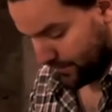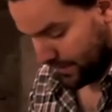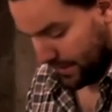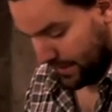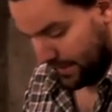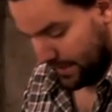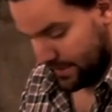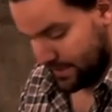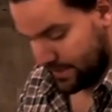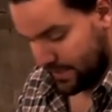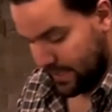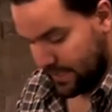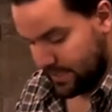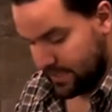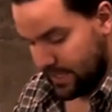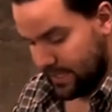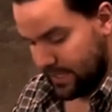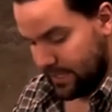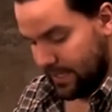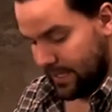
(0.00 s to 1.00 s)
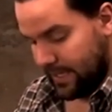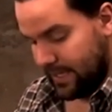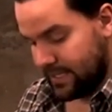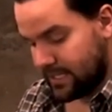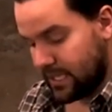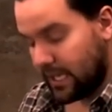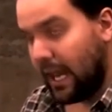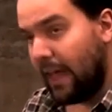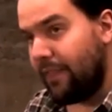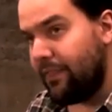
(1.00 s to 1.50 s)
is
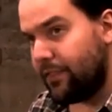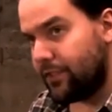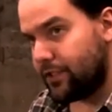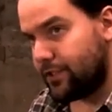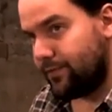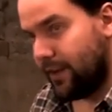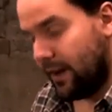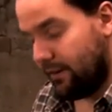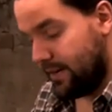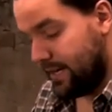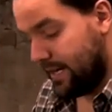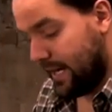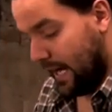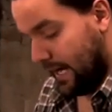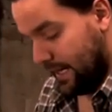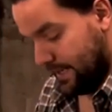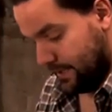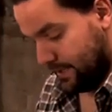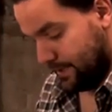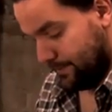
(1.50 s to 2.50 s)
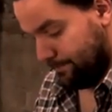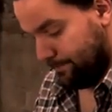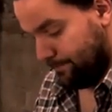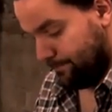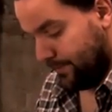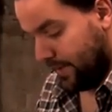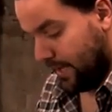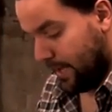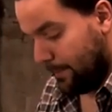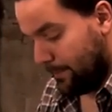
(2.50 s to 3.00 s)
length's very nice,
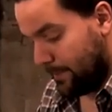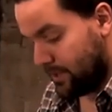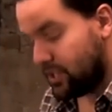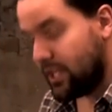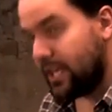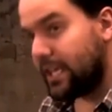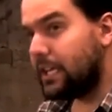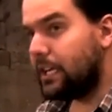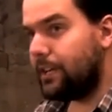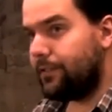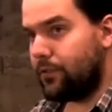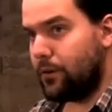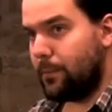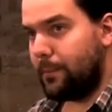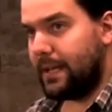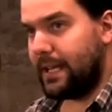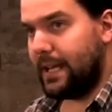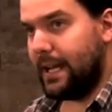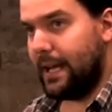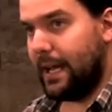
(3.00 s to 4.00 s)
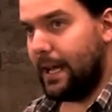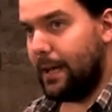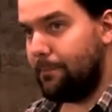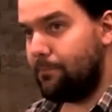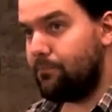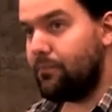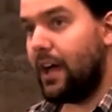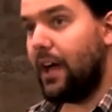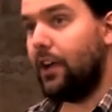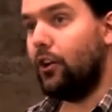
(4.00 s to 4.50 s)
particularly for a beginner,
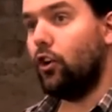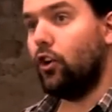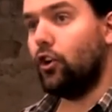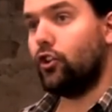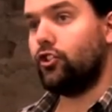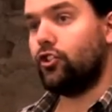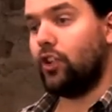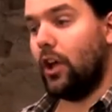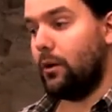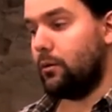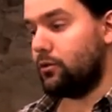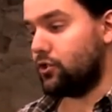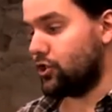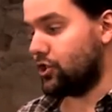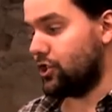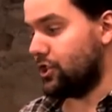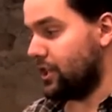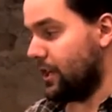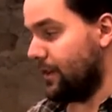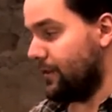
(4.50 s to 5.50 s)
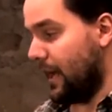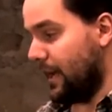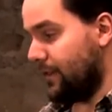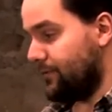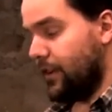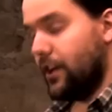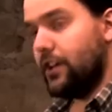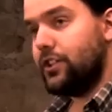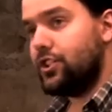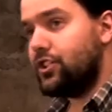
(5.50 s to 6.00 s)
and also just as a
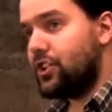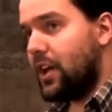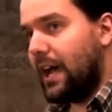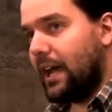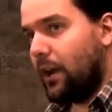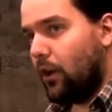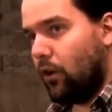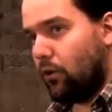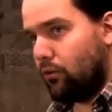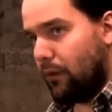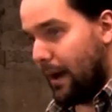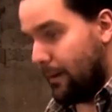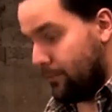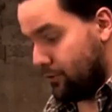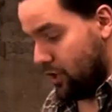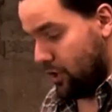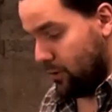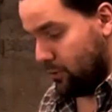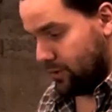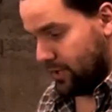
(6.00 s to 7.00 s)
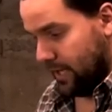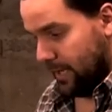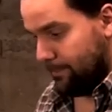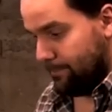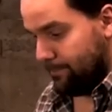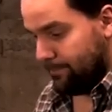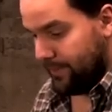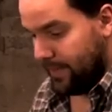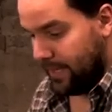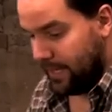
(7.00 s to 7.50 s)
versatile all-round user.
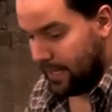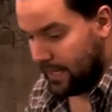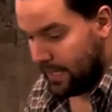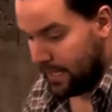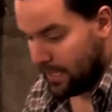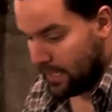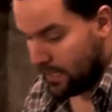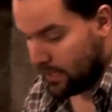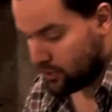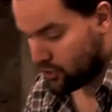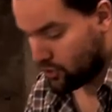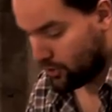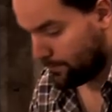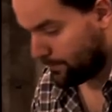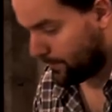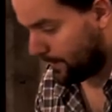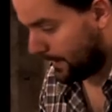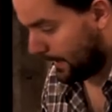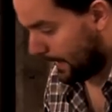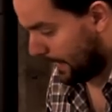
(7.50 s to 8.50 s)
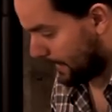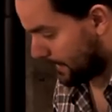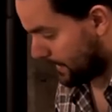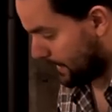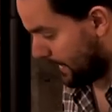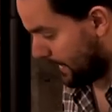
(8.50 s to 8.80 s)
Something like